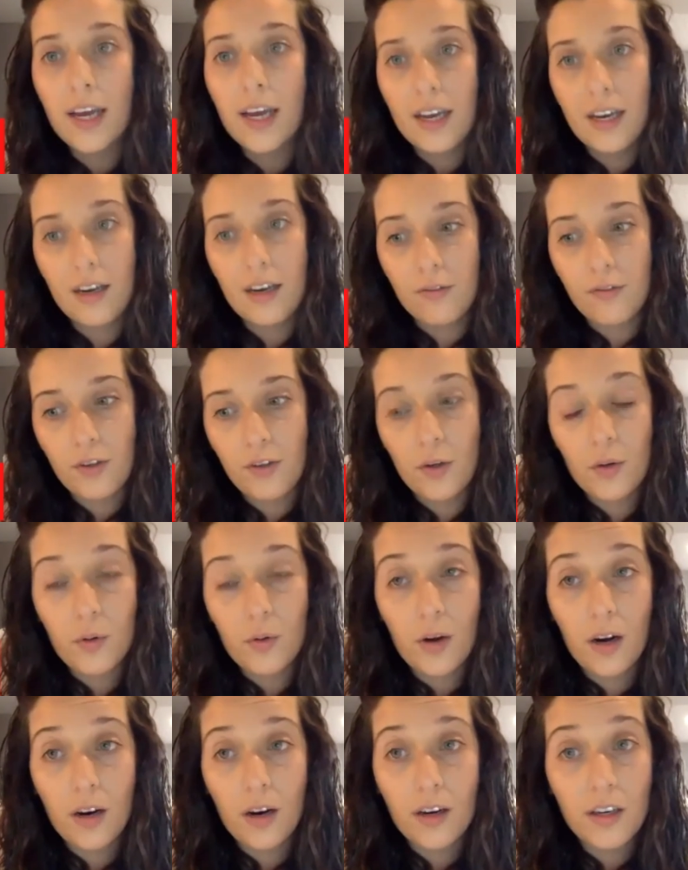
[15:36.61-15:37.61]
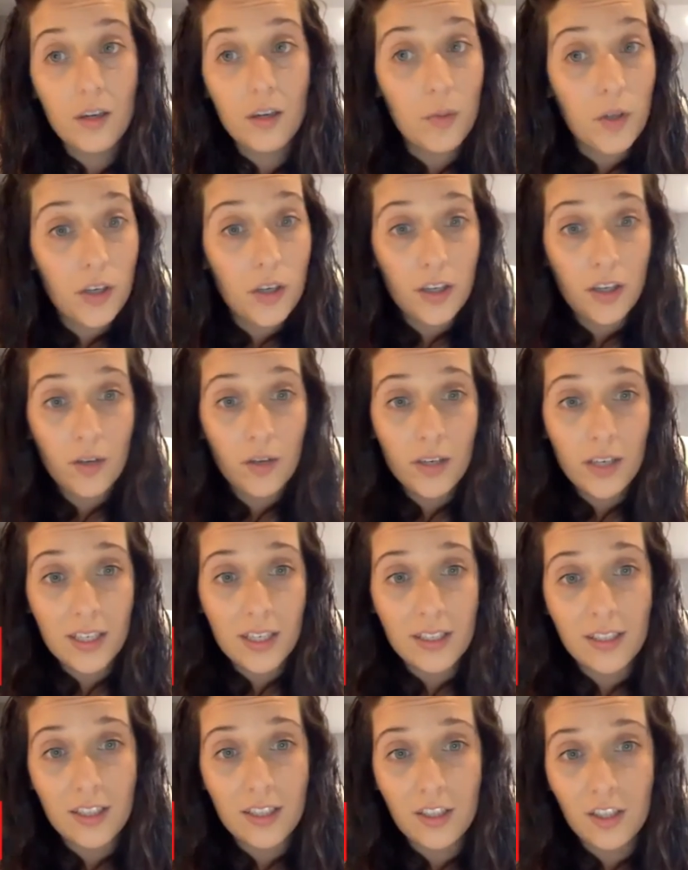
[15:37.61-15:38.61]
If you are a community
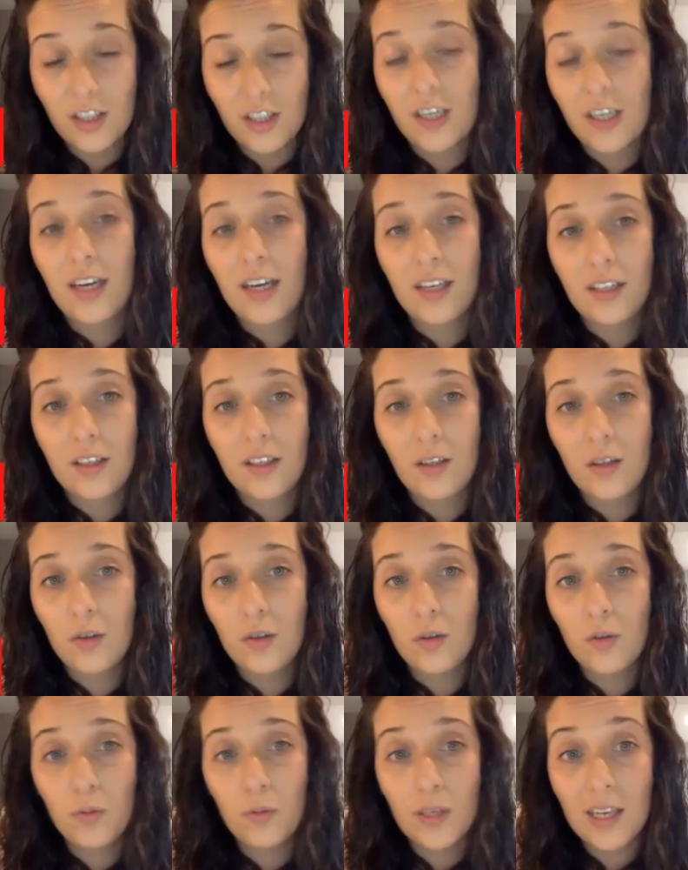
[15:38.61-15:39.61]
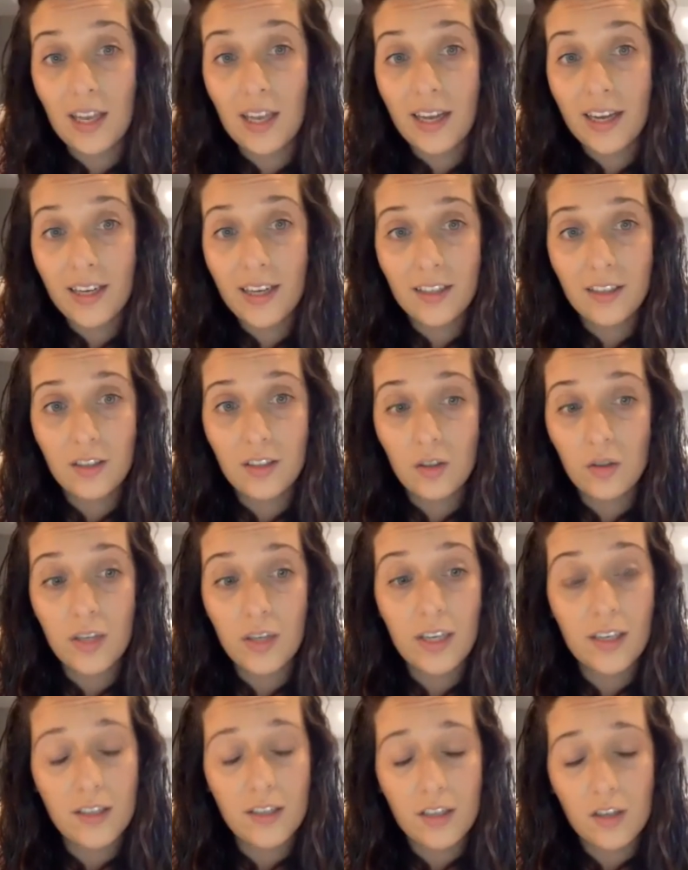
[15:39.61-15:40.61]
organization and you would like to
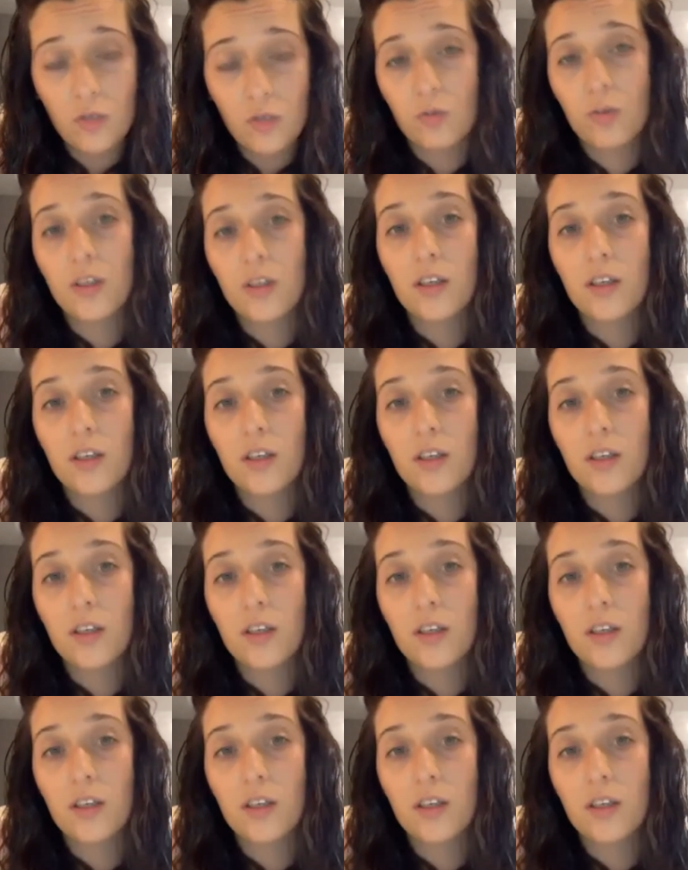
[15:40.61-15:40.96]
get in touch